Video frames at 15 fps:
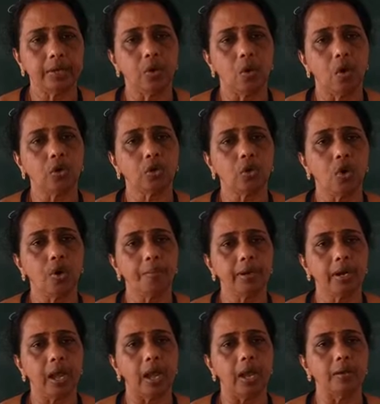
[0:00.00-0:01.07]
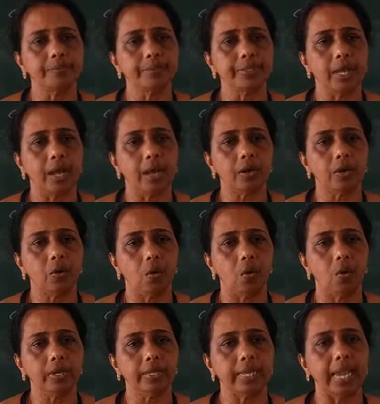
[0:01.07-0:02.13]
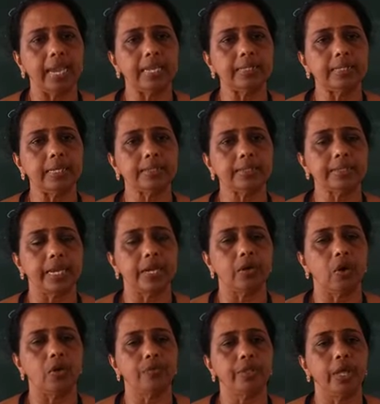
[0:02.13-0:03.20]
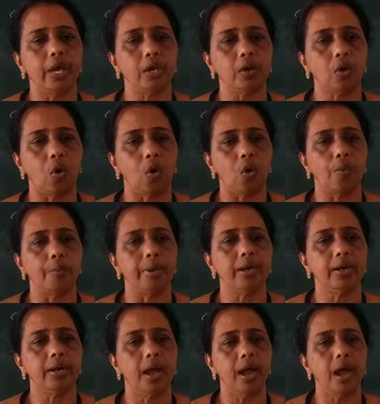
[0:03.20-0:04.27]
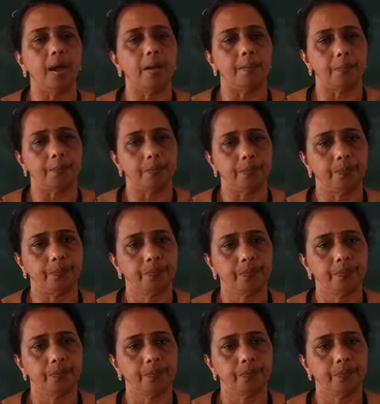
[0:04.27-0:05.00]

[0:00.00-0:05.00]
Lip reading: the non-common arms are on either side of the common arm,